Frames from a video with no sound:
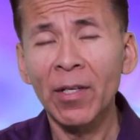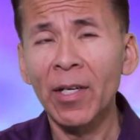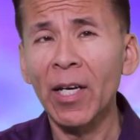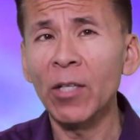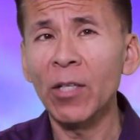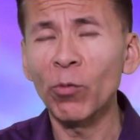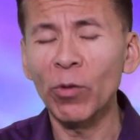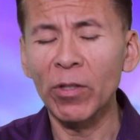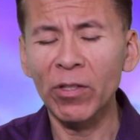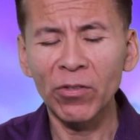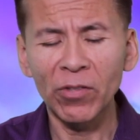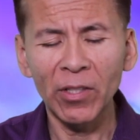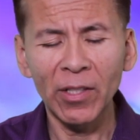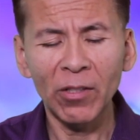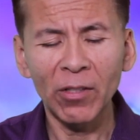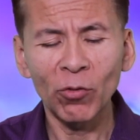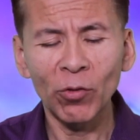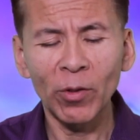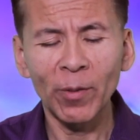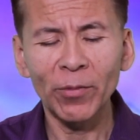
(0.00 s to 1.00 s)
as we
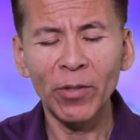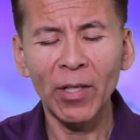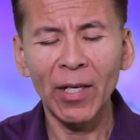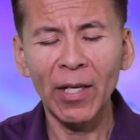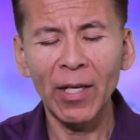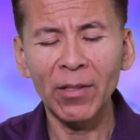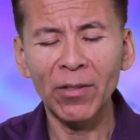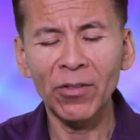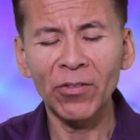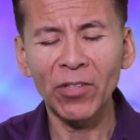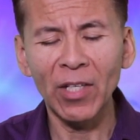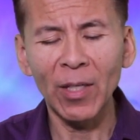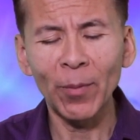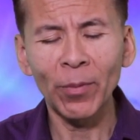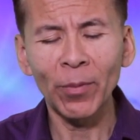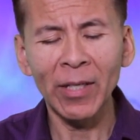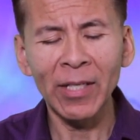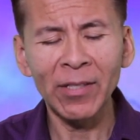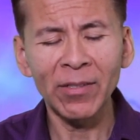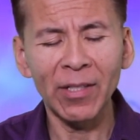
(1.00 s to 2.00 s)
seek to obtain the
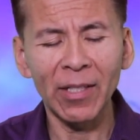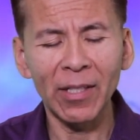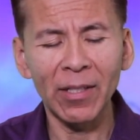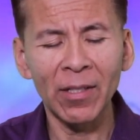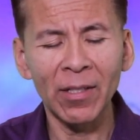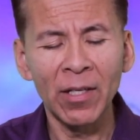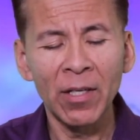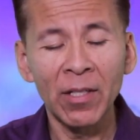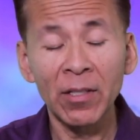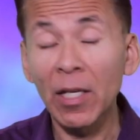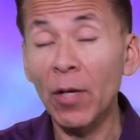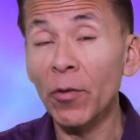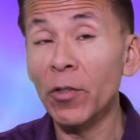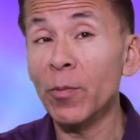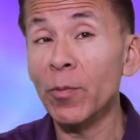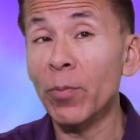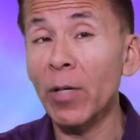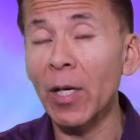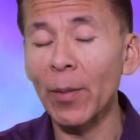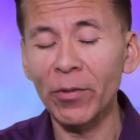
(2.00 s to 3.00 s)
same blessing that
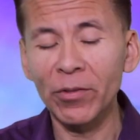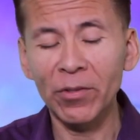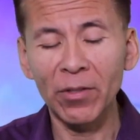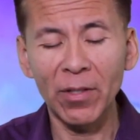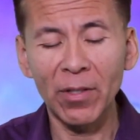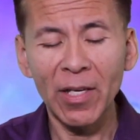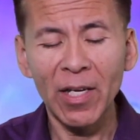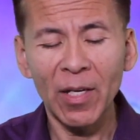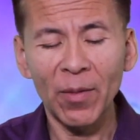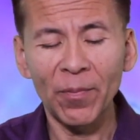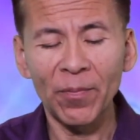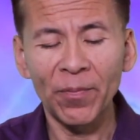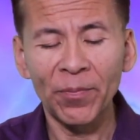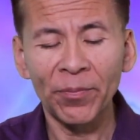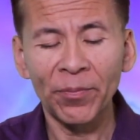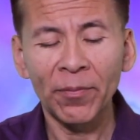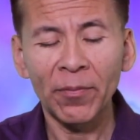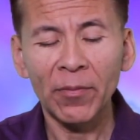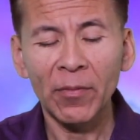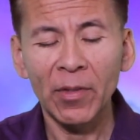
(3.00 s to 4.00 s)
was promised to them.
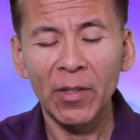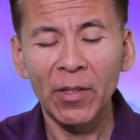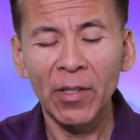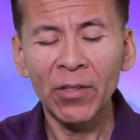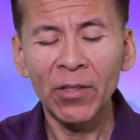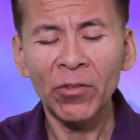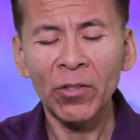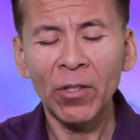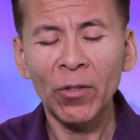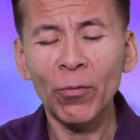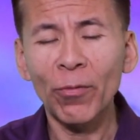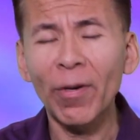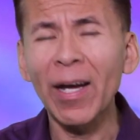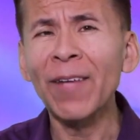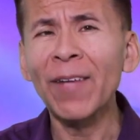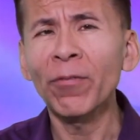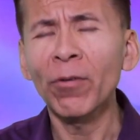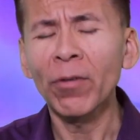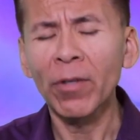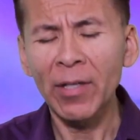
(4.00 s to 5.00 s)
It's our
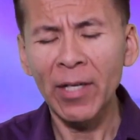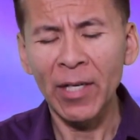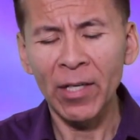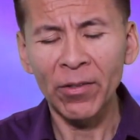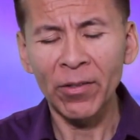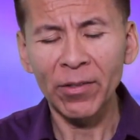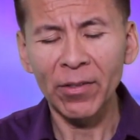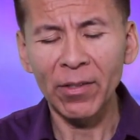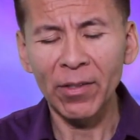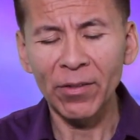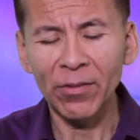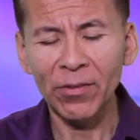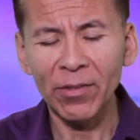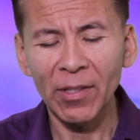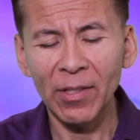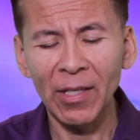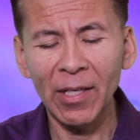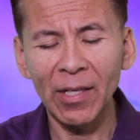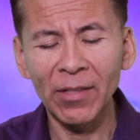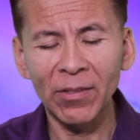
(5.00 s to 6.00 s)
rightful
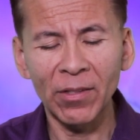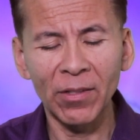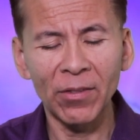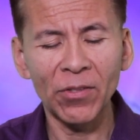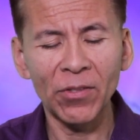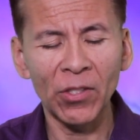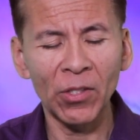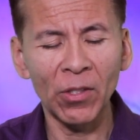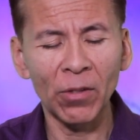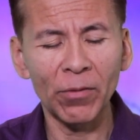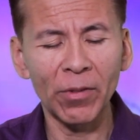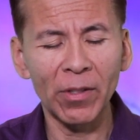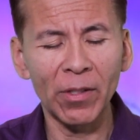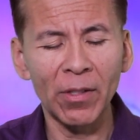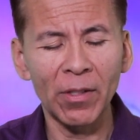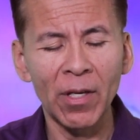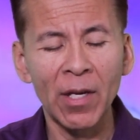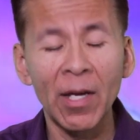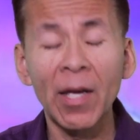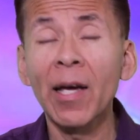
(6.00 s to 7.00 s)
inheritance as His
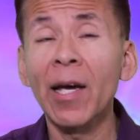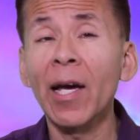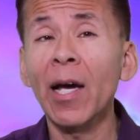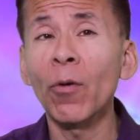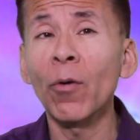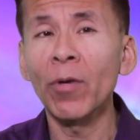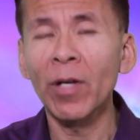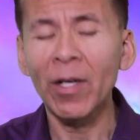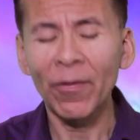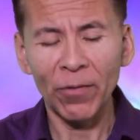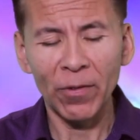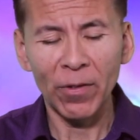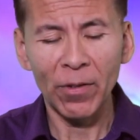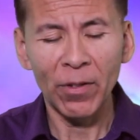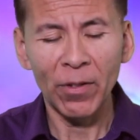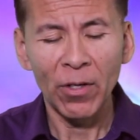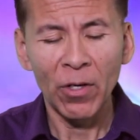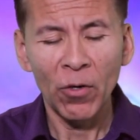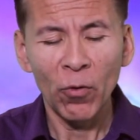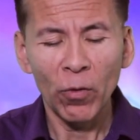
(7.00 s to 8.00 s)
children.
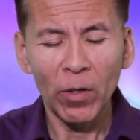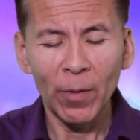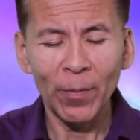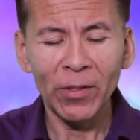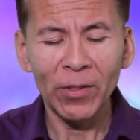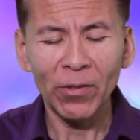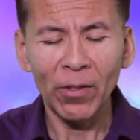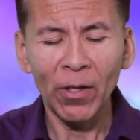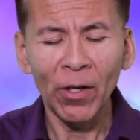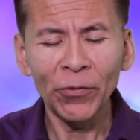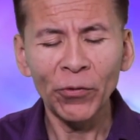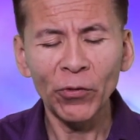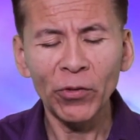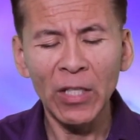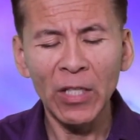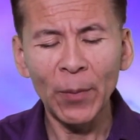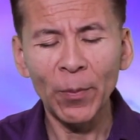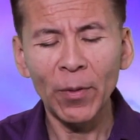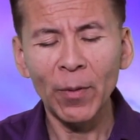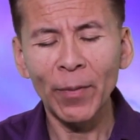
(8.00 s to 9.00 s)
However, we must also
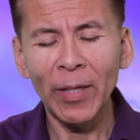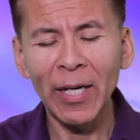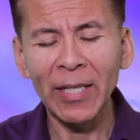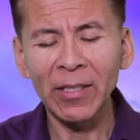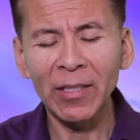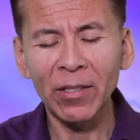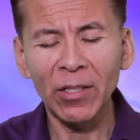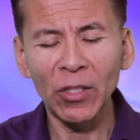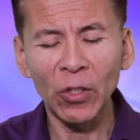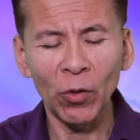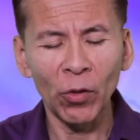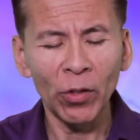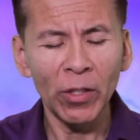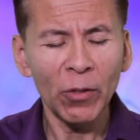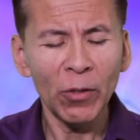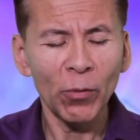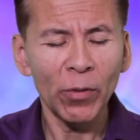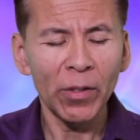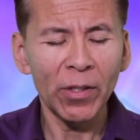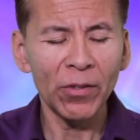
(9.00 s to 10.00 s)
keep in mind that the
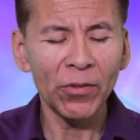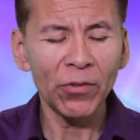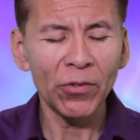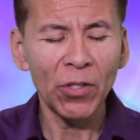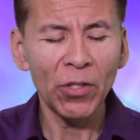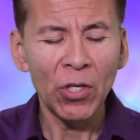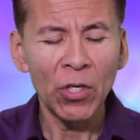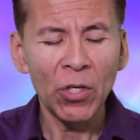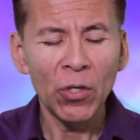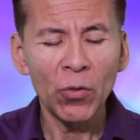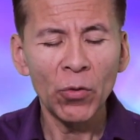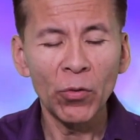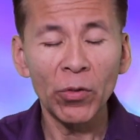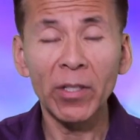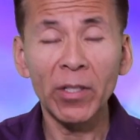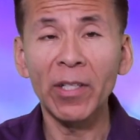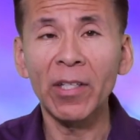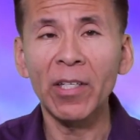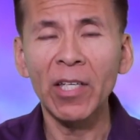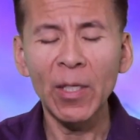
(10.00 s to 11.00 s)
only ones who
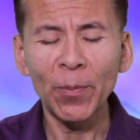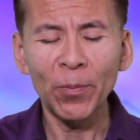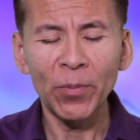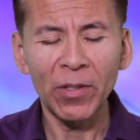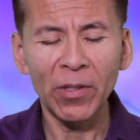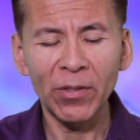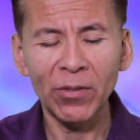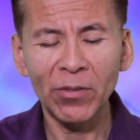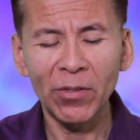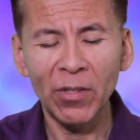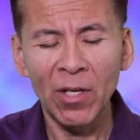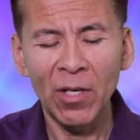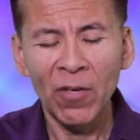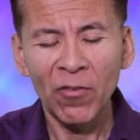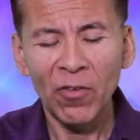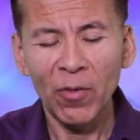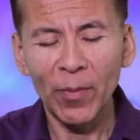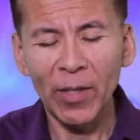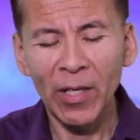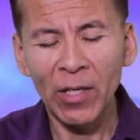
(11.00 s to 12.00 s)
can keep us
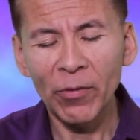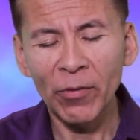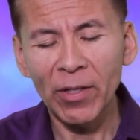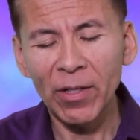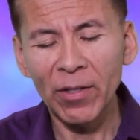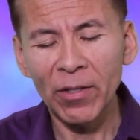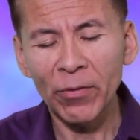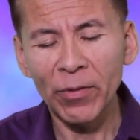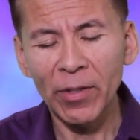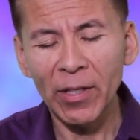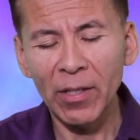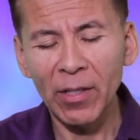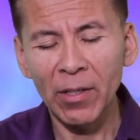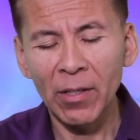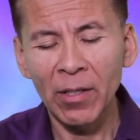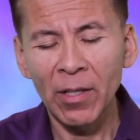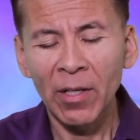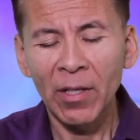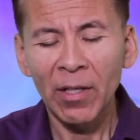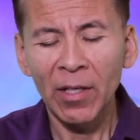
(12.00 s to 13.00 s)
from entering
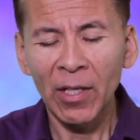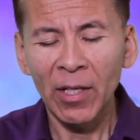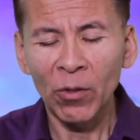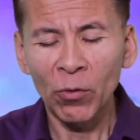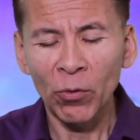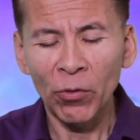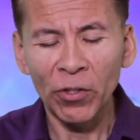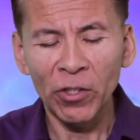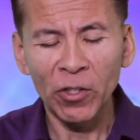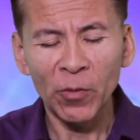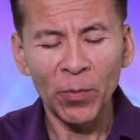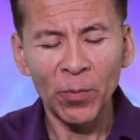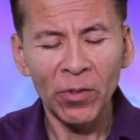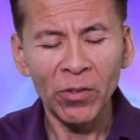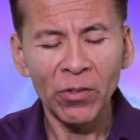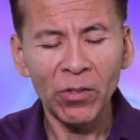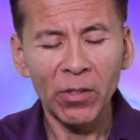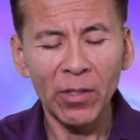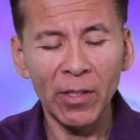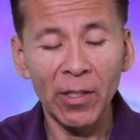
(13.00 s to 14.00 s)
therein and growing
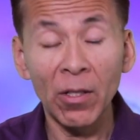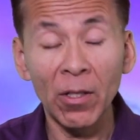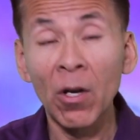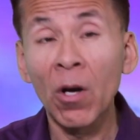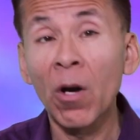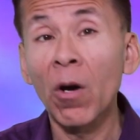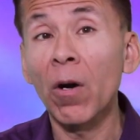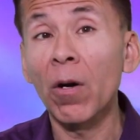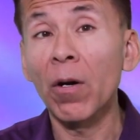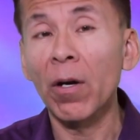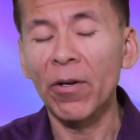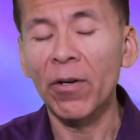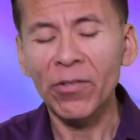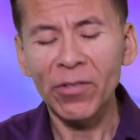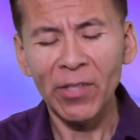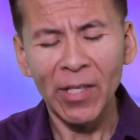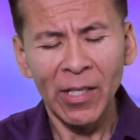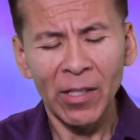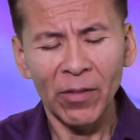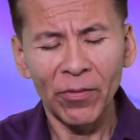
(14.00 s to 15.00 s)
spiritually are
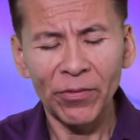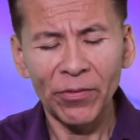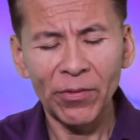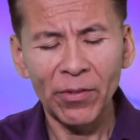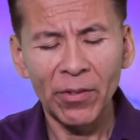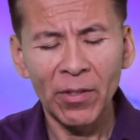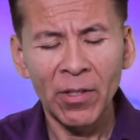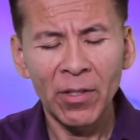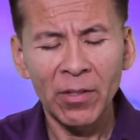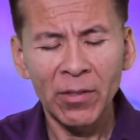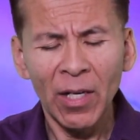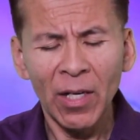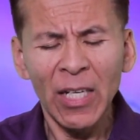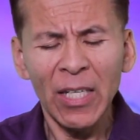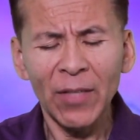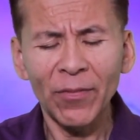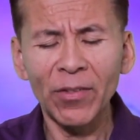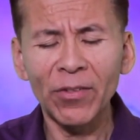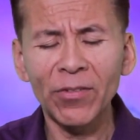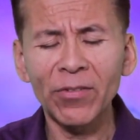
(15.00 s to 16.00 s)
ourselves.
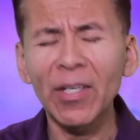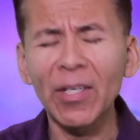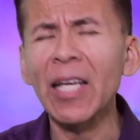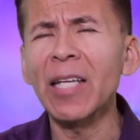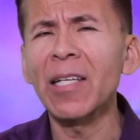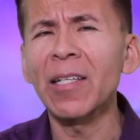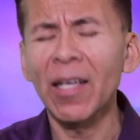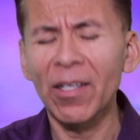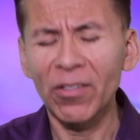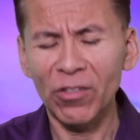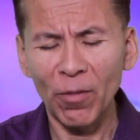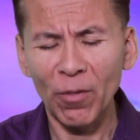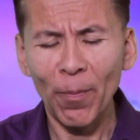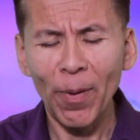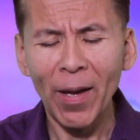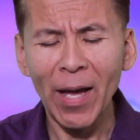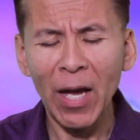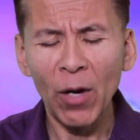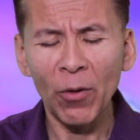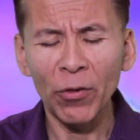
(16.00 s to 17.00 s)
Not even Satan has the
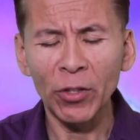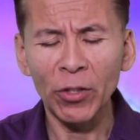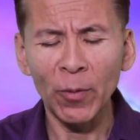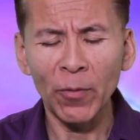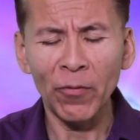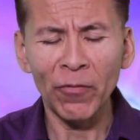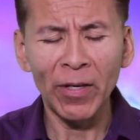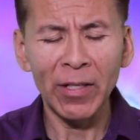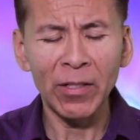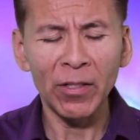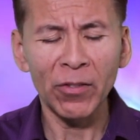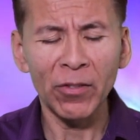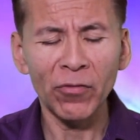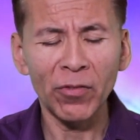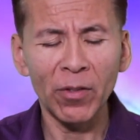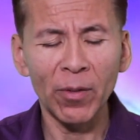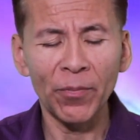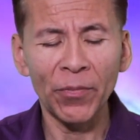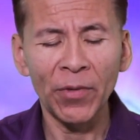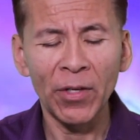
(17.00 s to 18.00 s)
power to prevent us
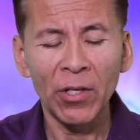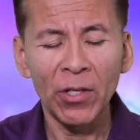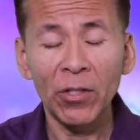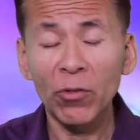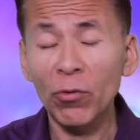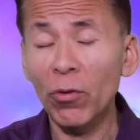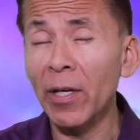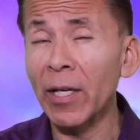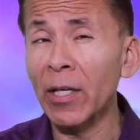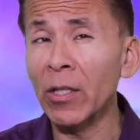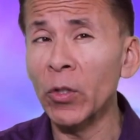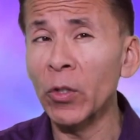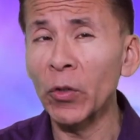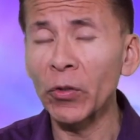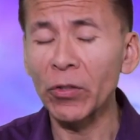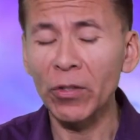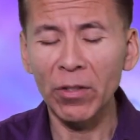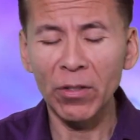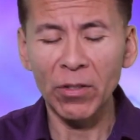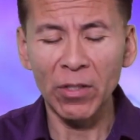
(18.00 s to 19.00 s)
from drawing
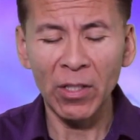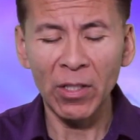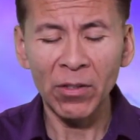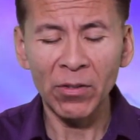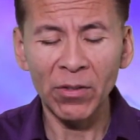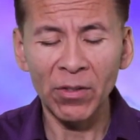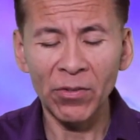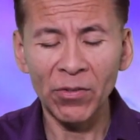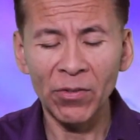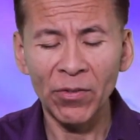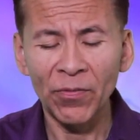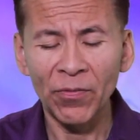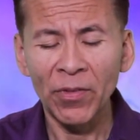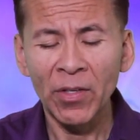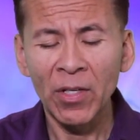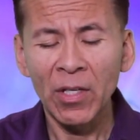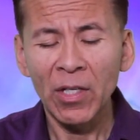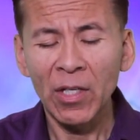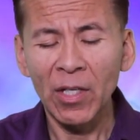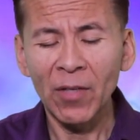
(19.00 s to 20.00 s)
closer to Jesus,
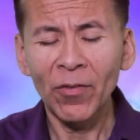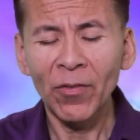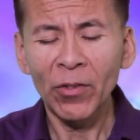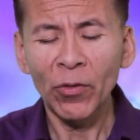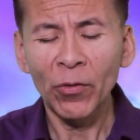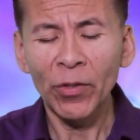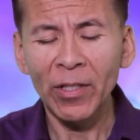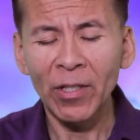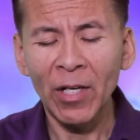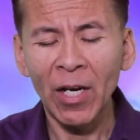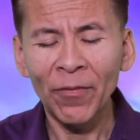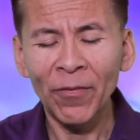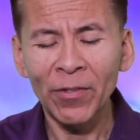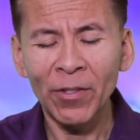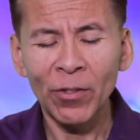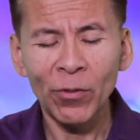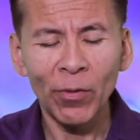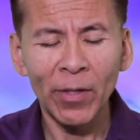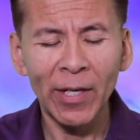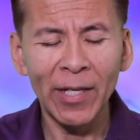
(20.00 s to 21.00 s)
even though he
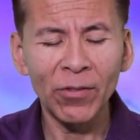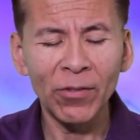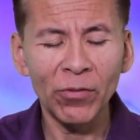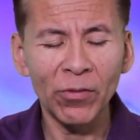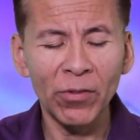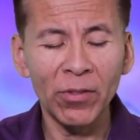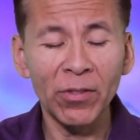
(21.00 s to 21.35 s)
often tries to